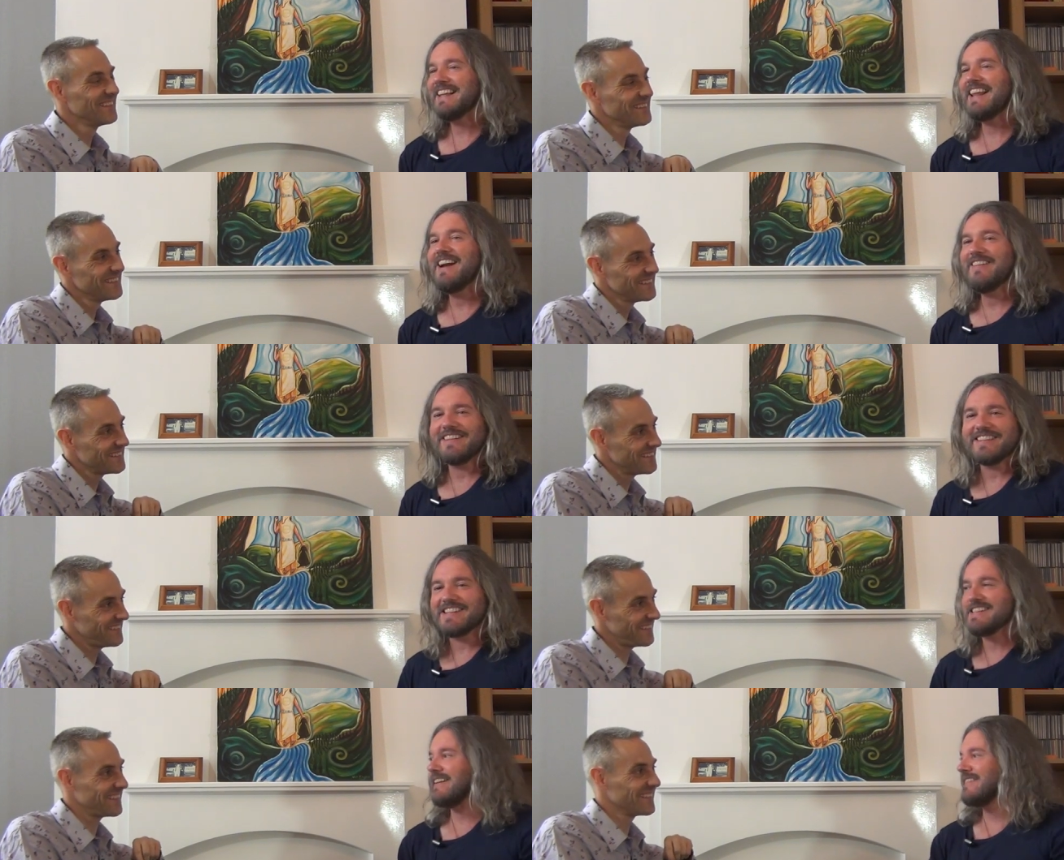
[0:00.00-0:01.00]

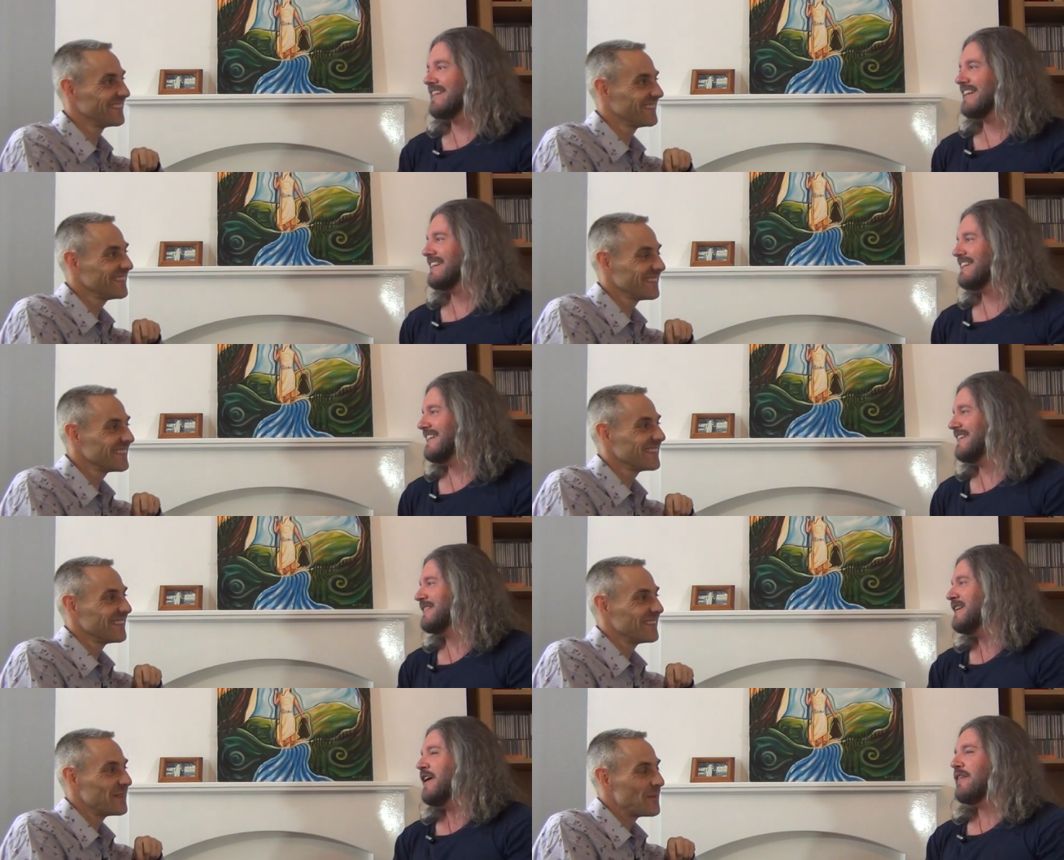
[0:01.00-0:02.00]
Speaker 1: hilarious, isn't it? Really, you
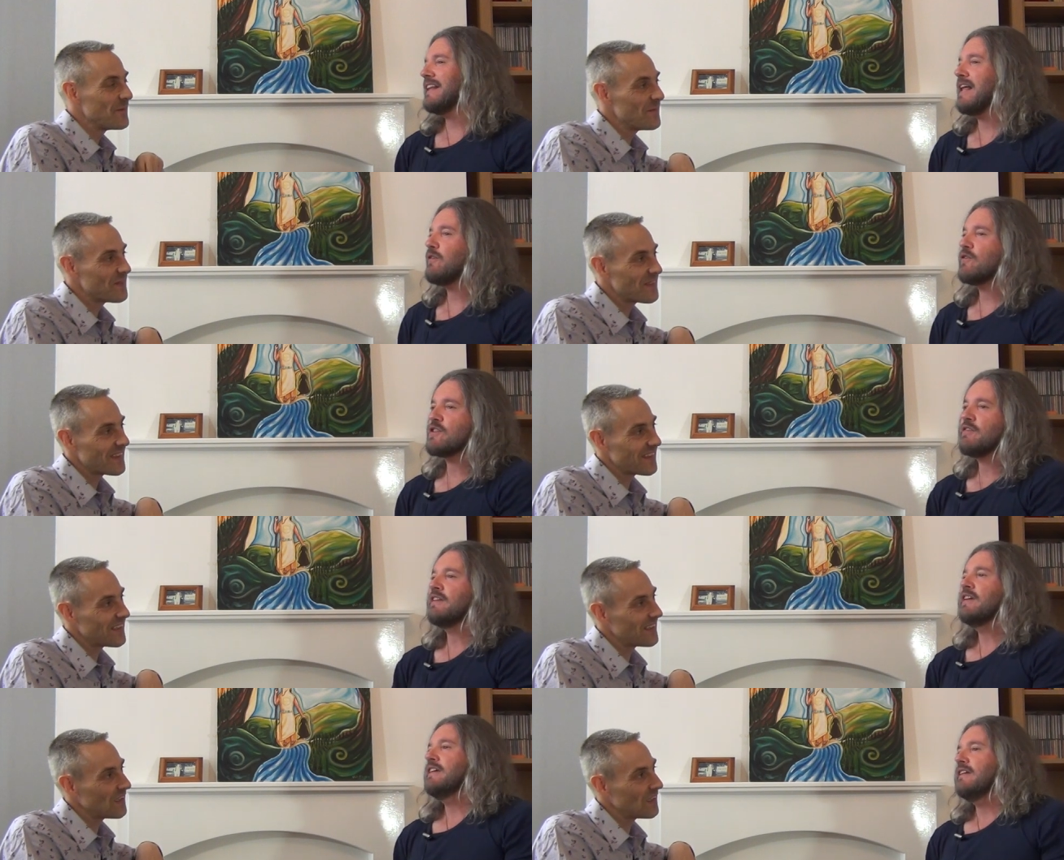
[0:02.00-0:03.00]
know, the levels of
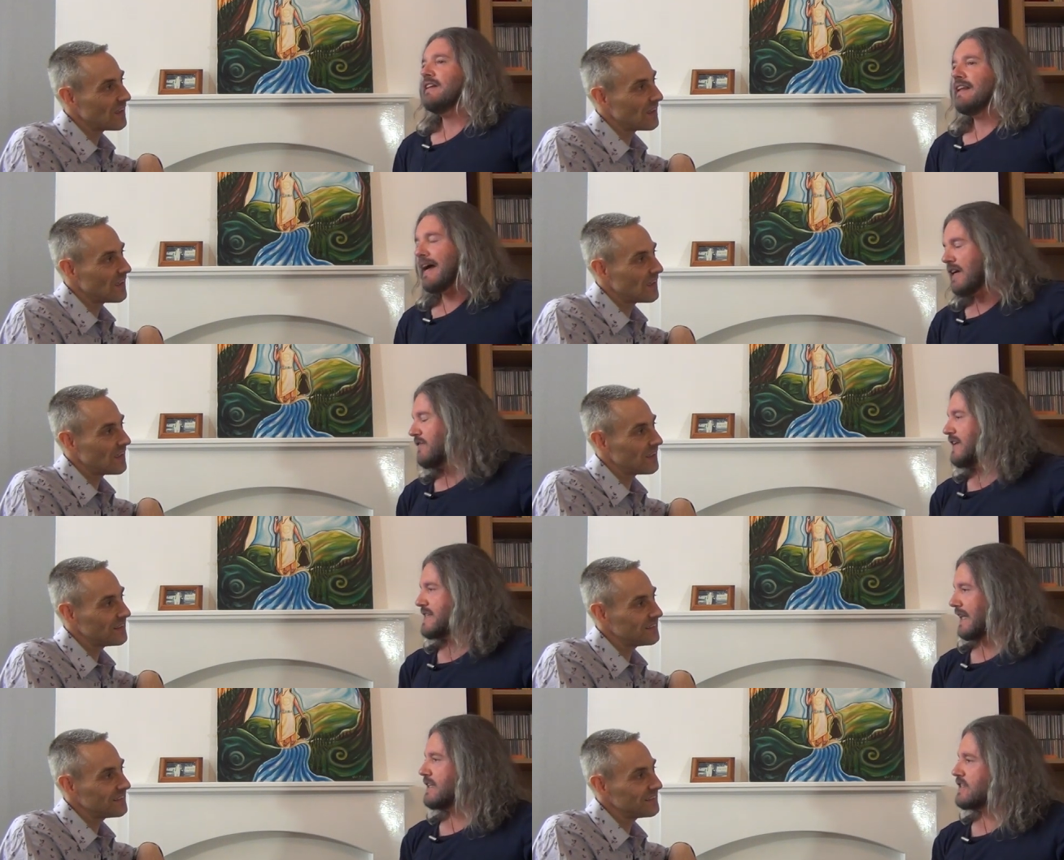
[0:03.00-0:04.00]
lack of
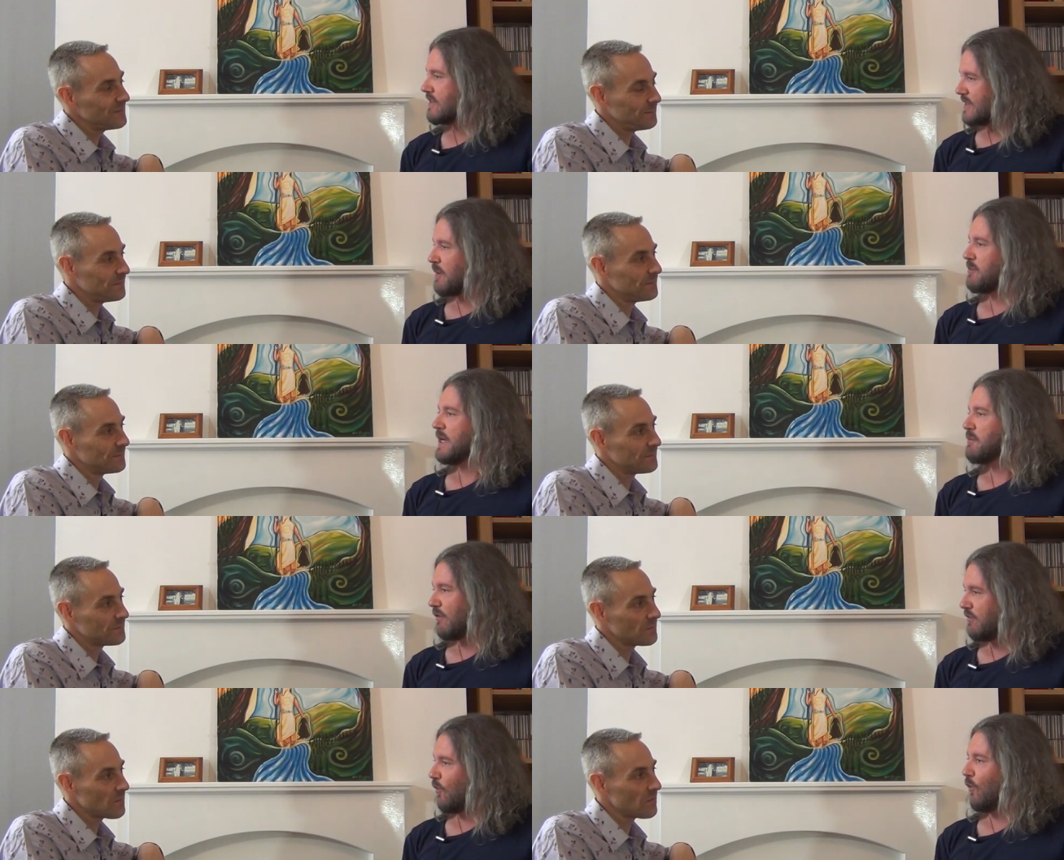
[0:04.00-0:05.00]
intelligence mm. that
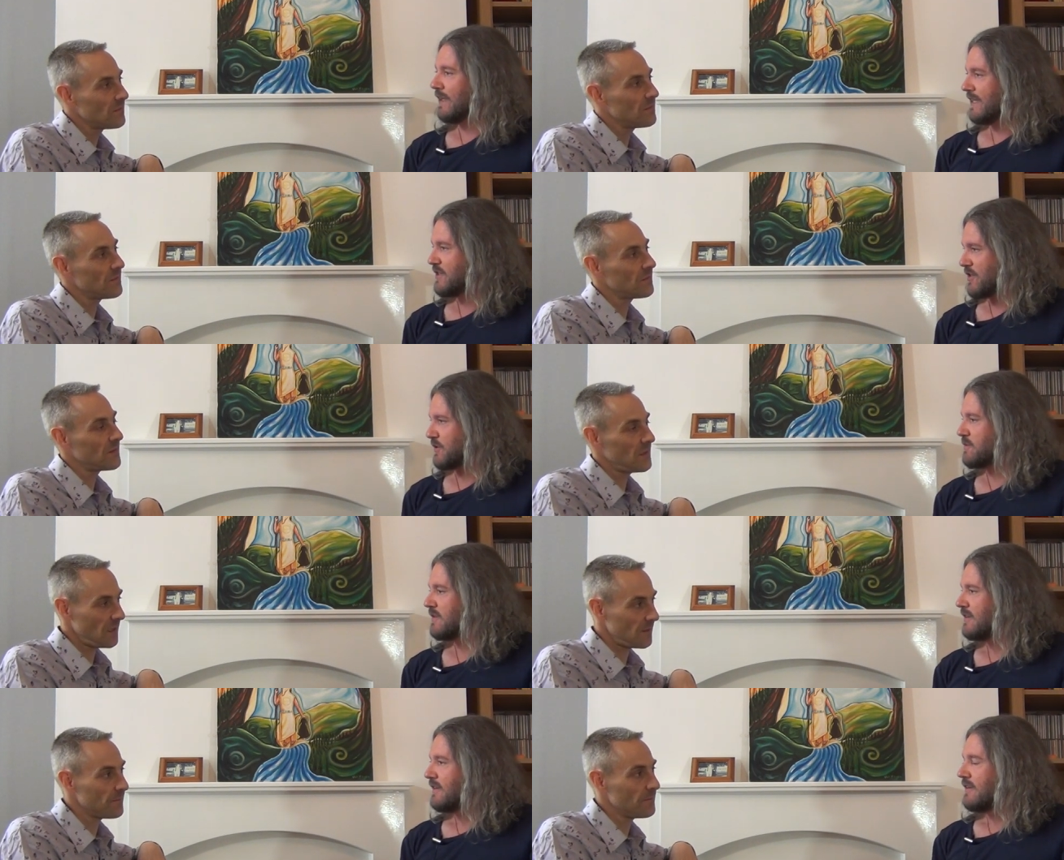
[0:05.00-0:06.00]
people fall into
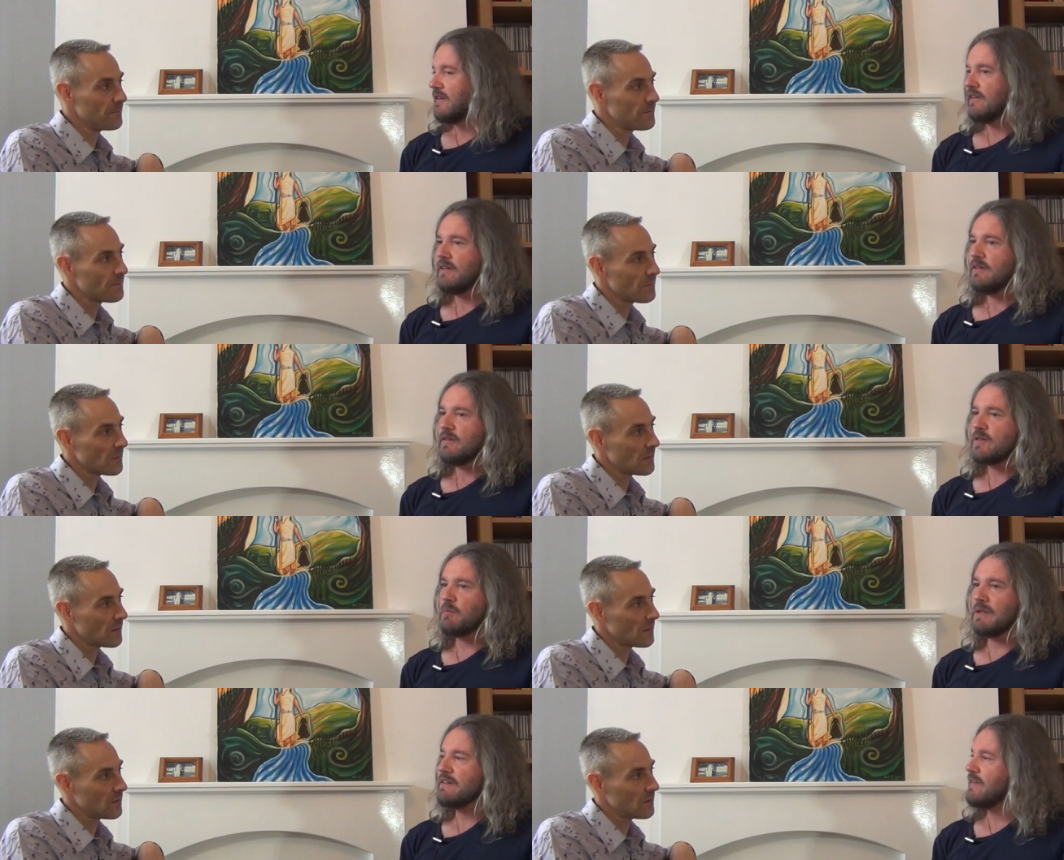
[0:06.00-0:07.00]
yeah.
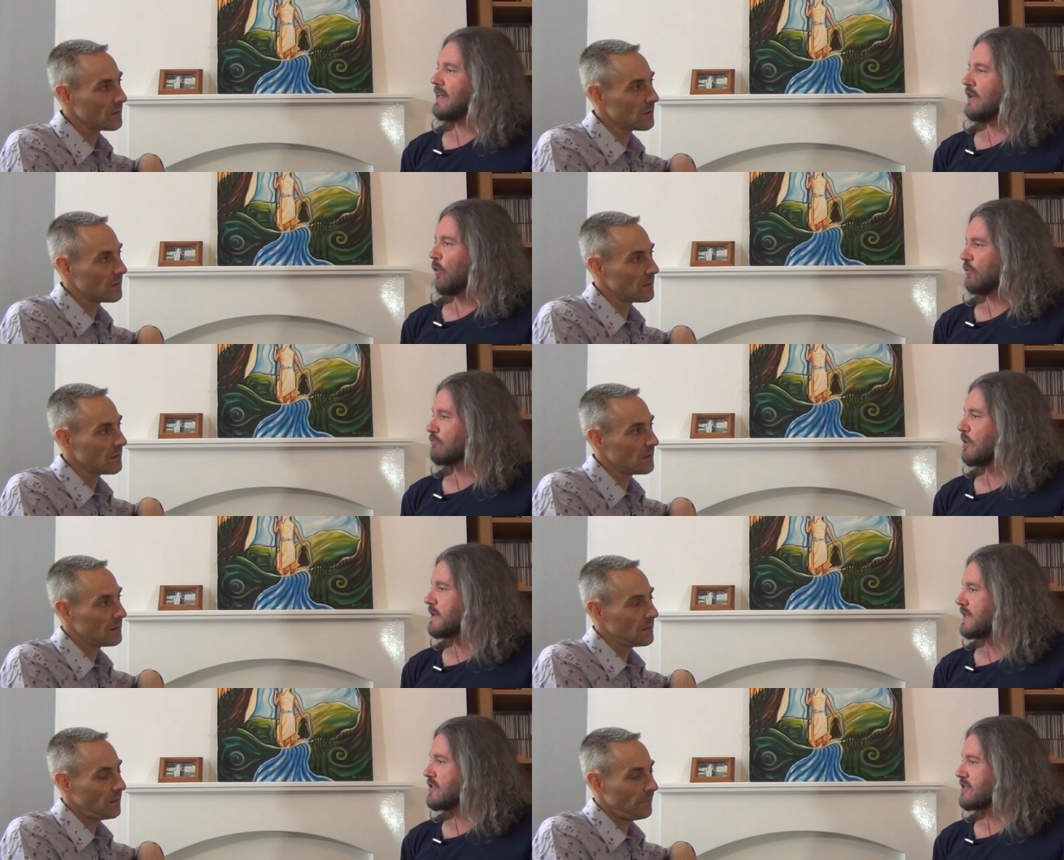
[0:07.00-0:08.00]
to believe any old
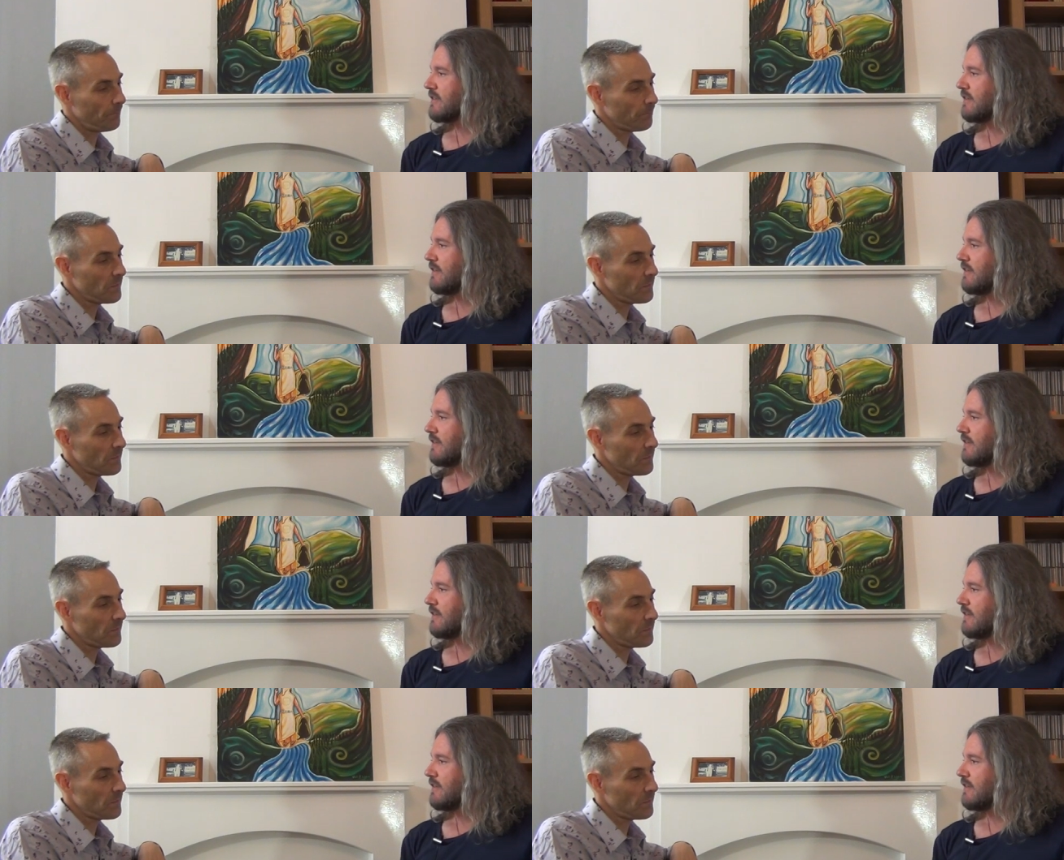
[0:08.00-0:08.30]
rubbish